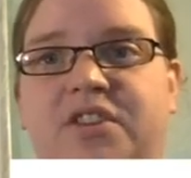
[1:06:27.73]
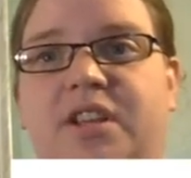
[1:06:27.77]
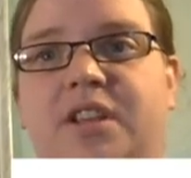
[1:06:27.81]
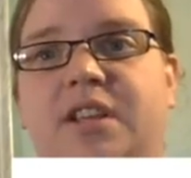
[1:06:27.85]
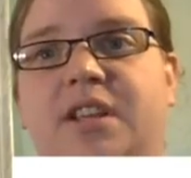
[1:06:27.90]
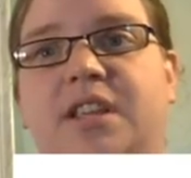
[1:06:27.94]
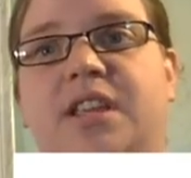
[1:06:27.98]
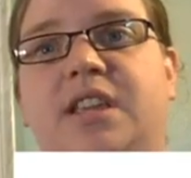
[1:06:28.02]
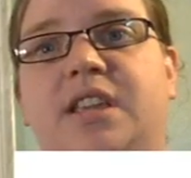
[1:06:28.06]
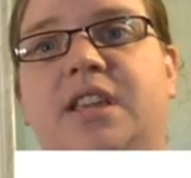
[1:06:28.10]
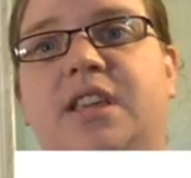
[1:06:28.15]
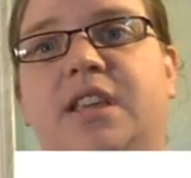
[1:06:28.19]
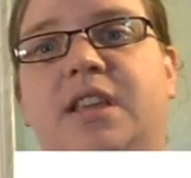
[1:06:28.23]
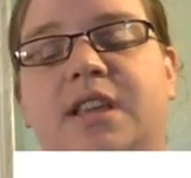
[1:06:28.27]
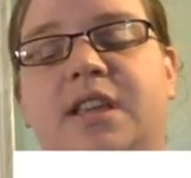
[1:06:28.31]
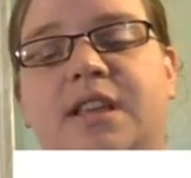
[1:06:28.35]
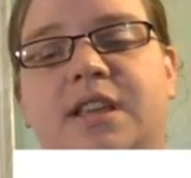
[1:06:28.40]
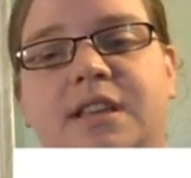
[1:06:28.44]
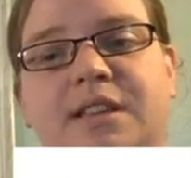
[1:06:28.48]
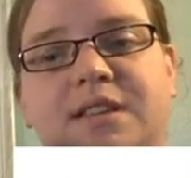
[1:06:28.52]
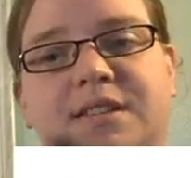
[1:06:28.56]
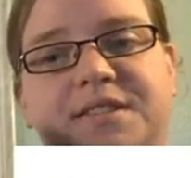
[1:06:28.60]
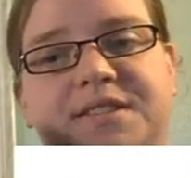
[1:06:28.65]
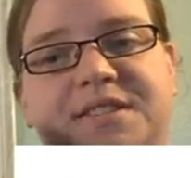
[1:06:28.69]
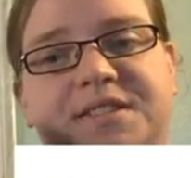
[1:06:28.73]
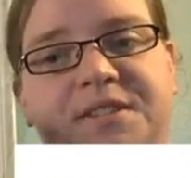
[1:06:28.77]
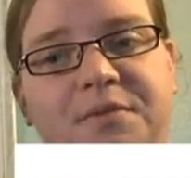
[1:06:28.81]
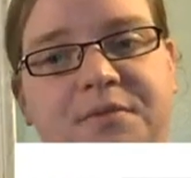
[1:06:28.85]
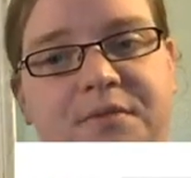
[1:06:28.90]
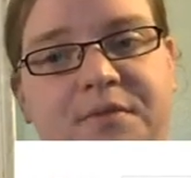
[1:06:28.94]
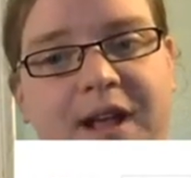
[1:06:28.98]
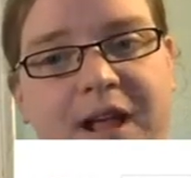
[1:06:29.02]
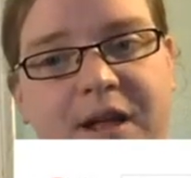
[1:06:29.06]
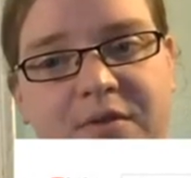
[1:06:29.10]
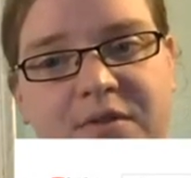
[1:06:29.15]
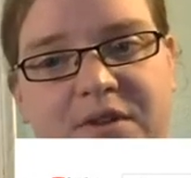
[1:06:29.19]
and he is
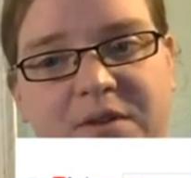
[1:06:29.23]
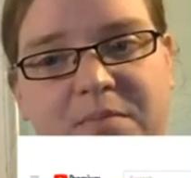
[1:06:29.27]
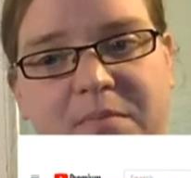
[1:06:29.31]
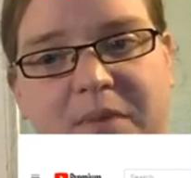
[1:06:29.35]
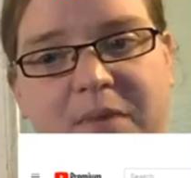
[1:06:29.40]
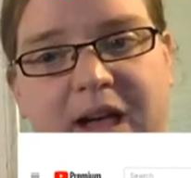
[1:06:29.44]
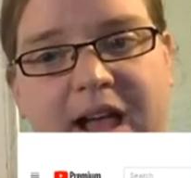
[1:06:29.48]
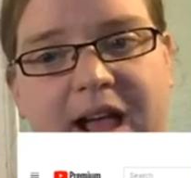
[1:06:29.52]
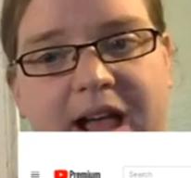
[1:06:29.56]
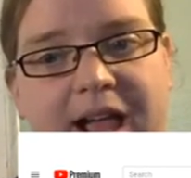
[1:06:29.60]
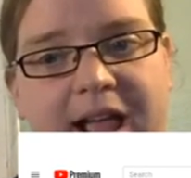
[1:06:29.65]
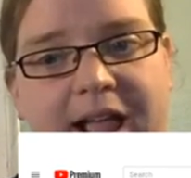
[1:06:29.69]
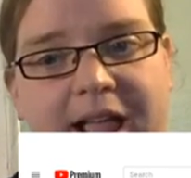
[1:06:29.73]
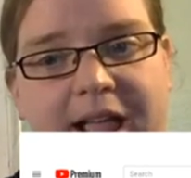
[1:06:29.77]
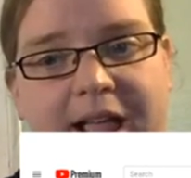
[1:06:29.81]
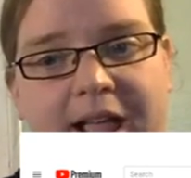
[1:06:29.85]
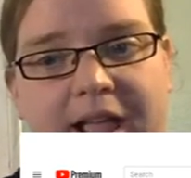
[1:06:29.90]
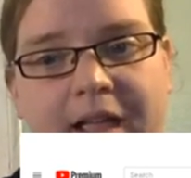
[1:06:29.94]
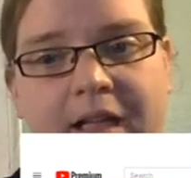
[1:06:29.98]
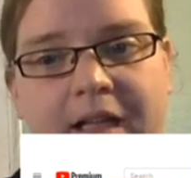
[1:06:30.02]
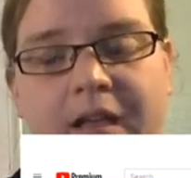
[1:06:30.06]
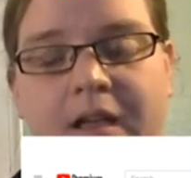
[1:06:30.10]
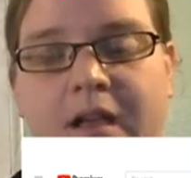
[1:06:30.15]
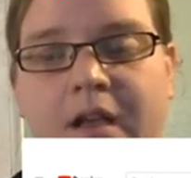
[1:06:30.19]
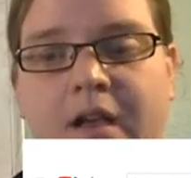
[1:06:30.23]
surrounded by